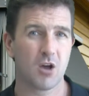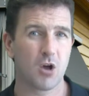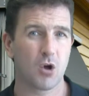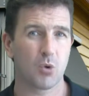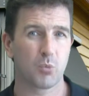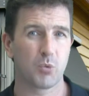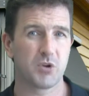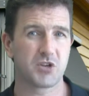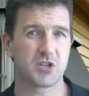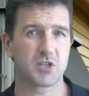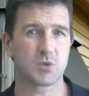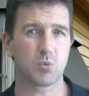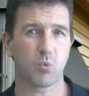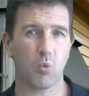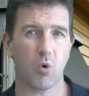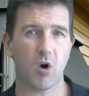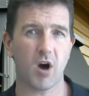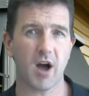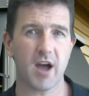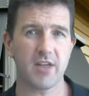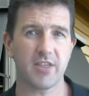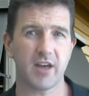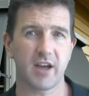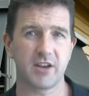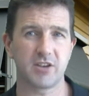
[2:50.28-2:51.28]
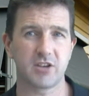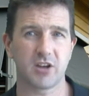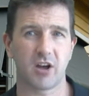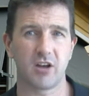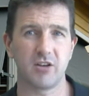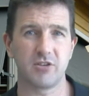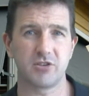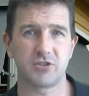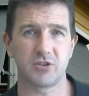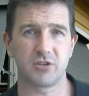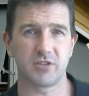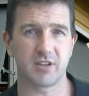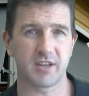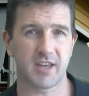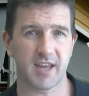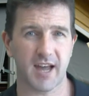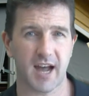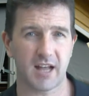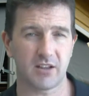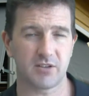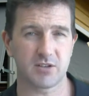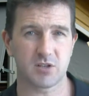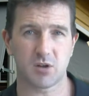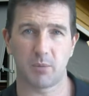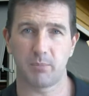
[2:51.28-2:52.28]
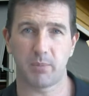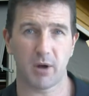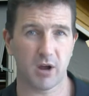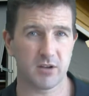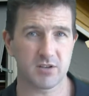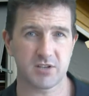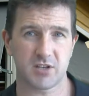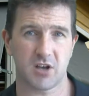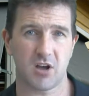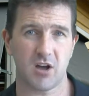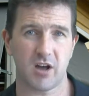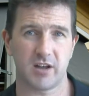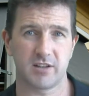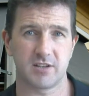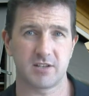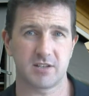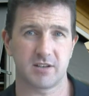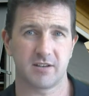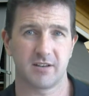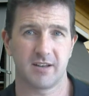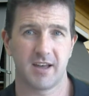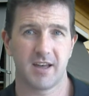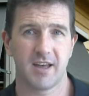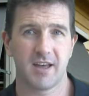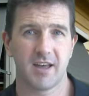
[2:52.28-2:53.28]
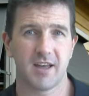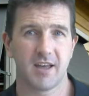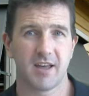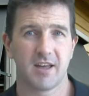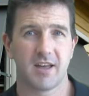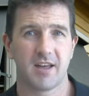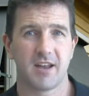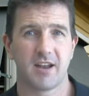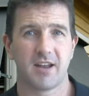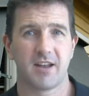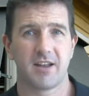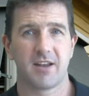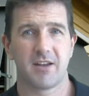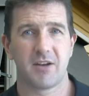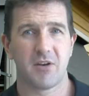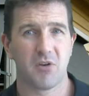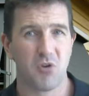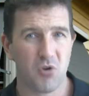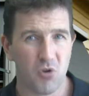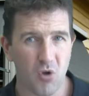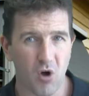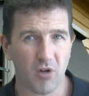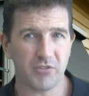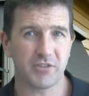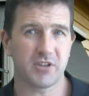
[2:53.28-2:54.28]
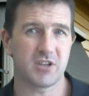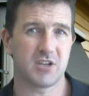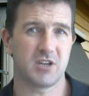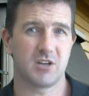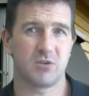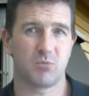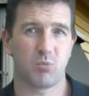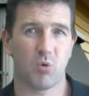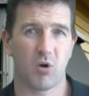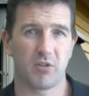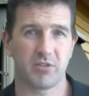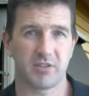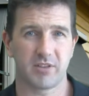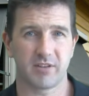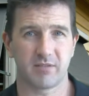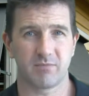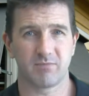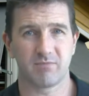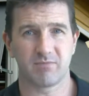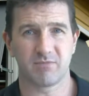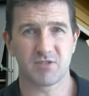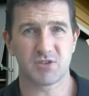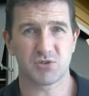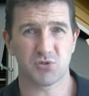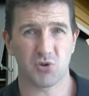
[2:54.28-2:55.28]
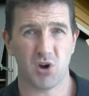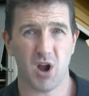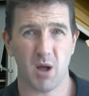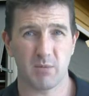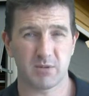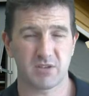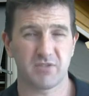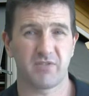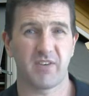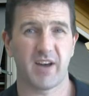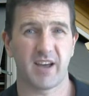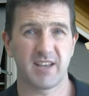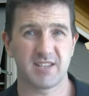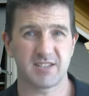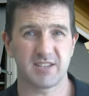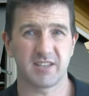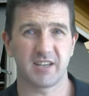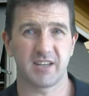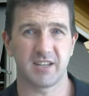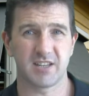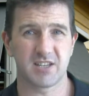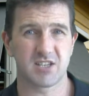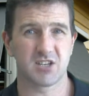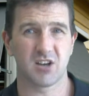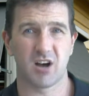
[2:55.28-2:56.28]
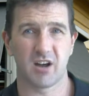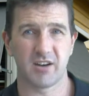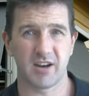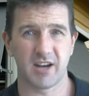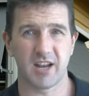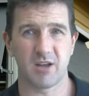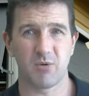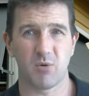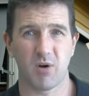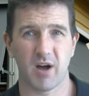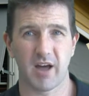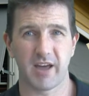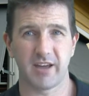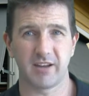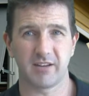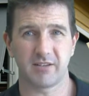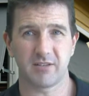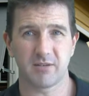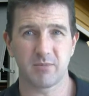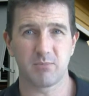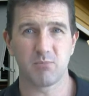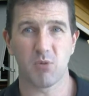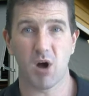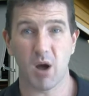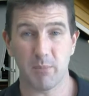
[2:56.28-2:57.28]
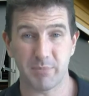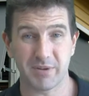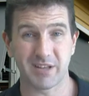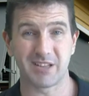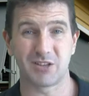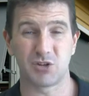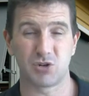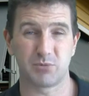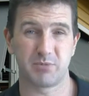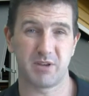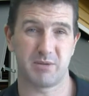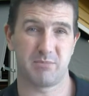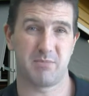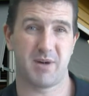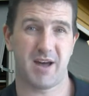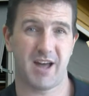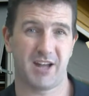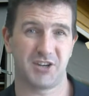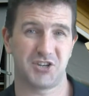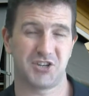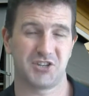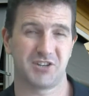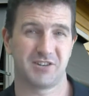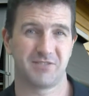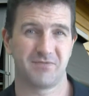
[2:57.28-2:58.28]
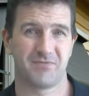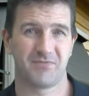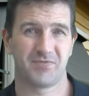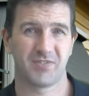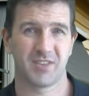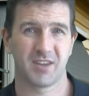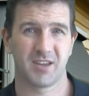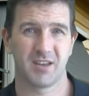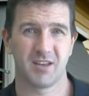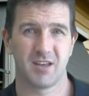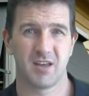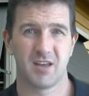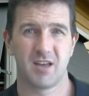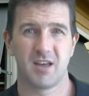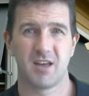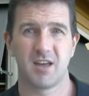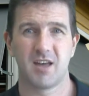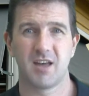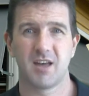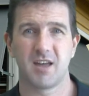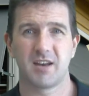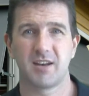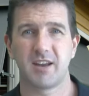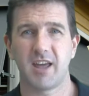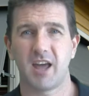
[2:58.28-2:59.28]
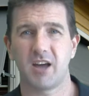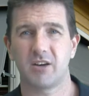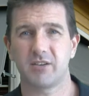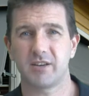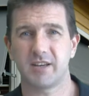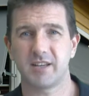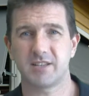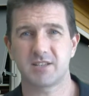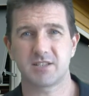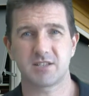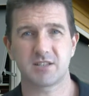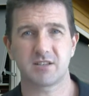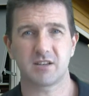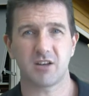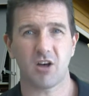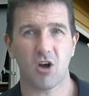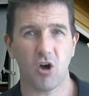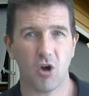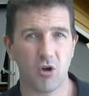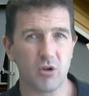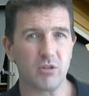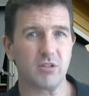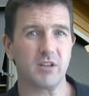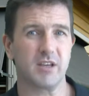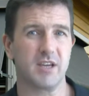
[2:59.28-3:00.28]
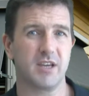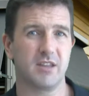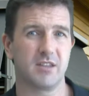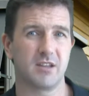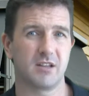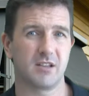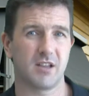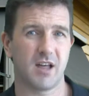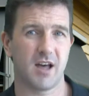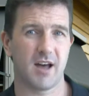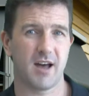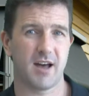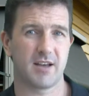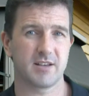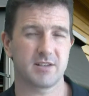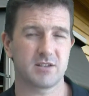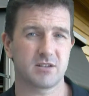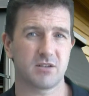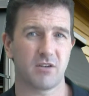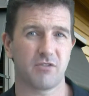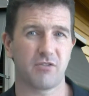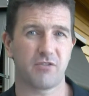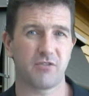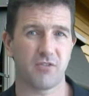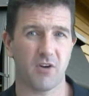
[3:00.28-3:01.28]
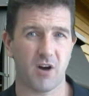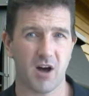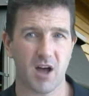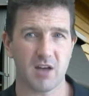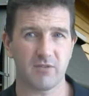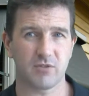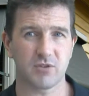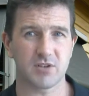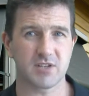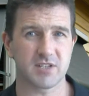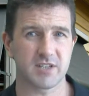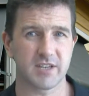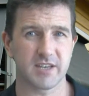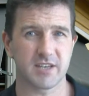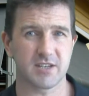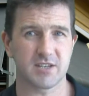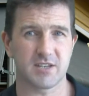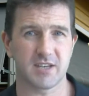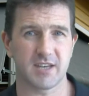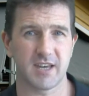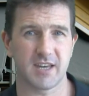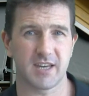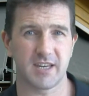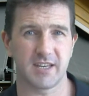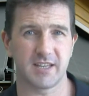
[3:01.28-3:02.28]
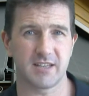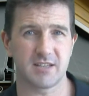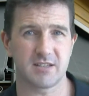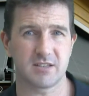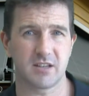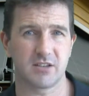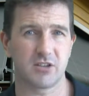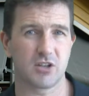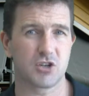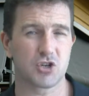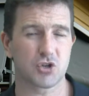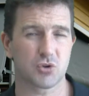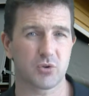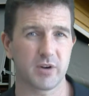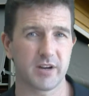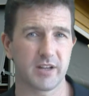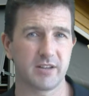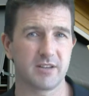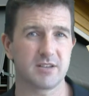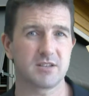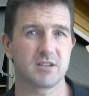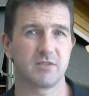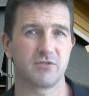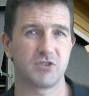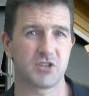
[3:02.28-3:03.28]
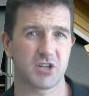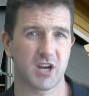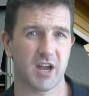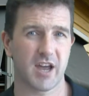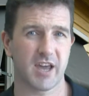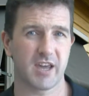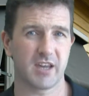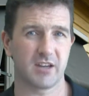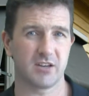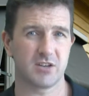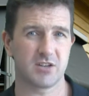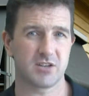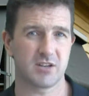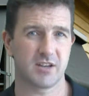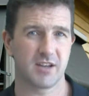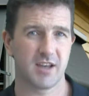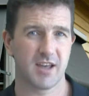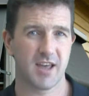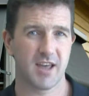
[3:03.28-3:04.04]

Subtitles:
which is why they don't do the colours on both sides. Not that you'd want the stripes facing inside anyway, might be a little bit much. Now, it's only in the last 5 or 6 years that the trends have changed